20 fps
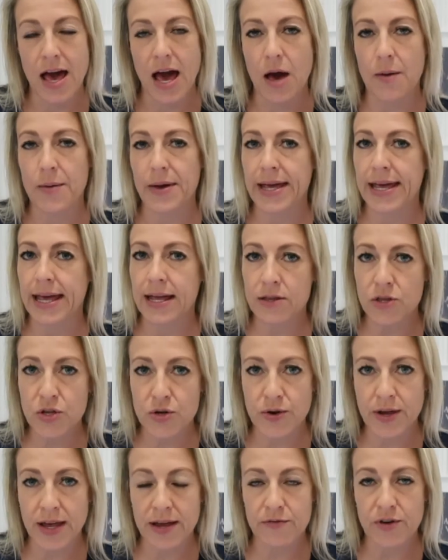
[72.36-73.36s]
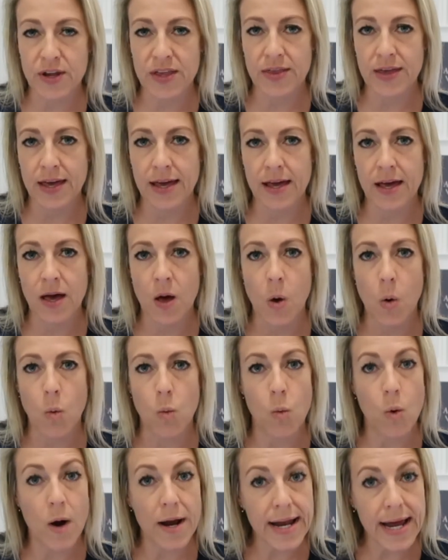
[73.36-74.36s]
how I get through everything,
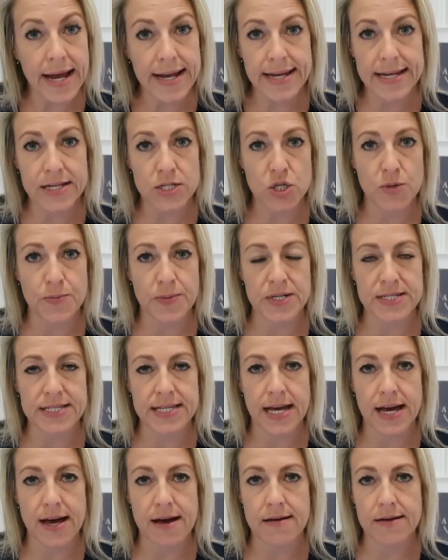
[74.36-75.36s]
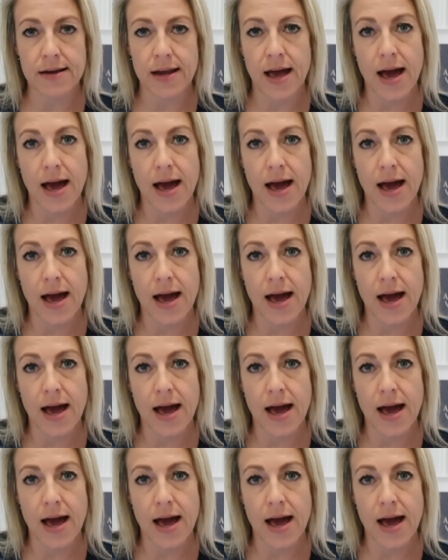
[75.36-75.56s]
what I need to put down,